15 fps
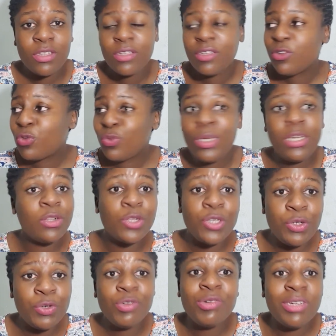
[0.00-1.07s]
swindle
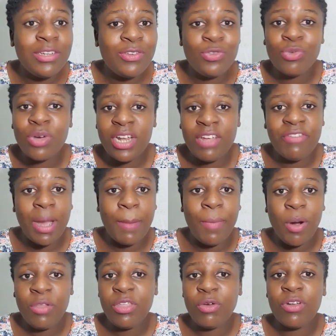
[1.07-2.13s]
you into whatever
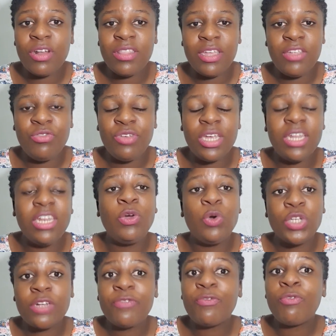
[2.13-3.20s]
amount they want, and then you can
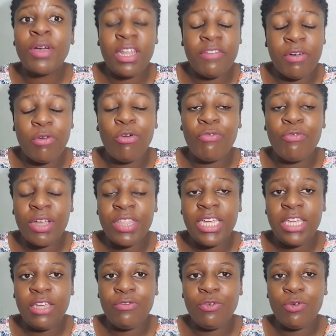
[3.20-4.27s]
negotiate from whatever offer they
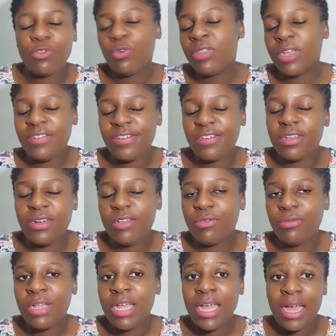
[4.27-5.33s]
give you. So that's just a
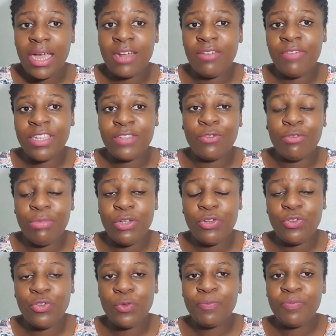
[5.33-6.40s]
little advice for me
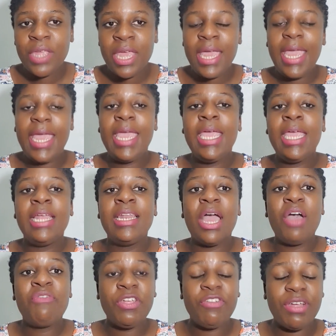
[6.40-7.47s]
to you. And
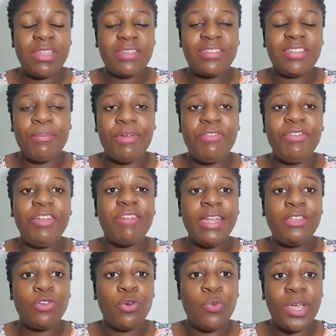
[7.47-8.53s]
after you write the summary,
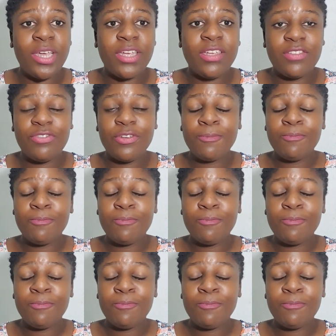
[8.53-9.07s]
write your work history.